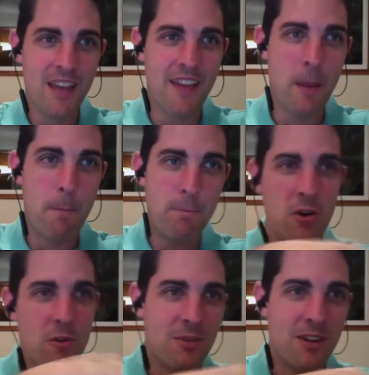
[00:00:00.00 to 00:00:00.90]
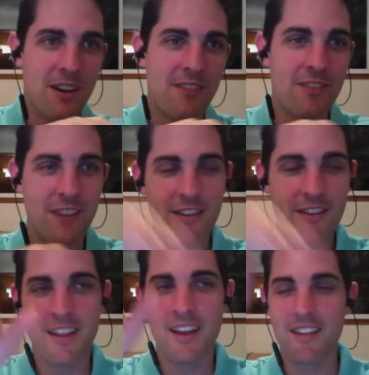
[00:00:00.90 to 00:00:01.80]
and then boom, cut off in front of
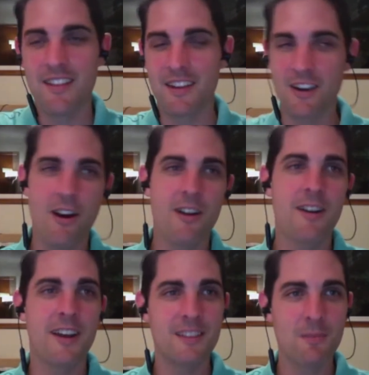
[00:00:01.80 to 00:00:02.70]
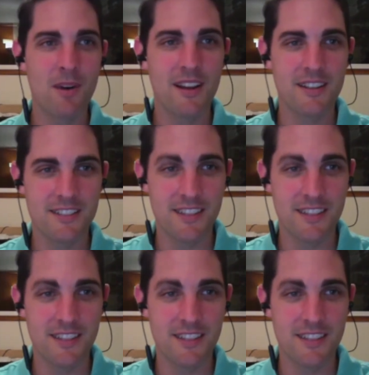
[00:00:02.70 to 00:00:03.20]
it. The car hit the brakes.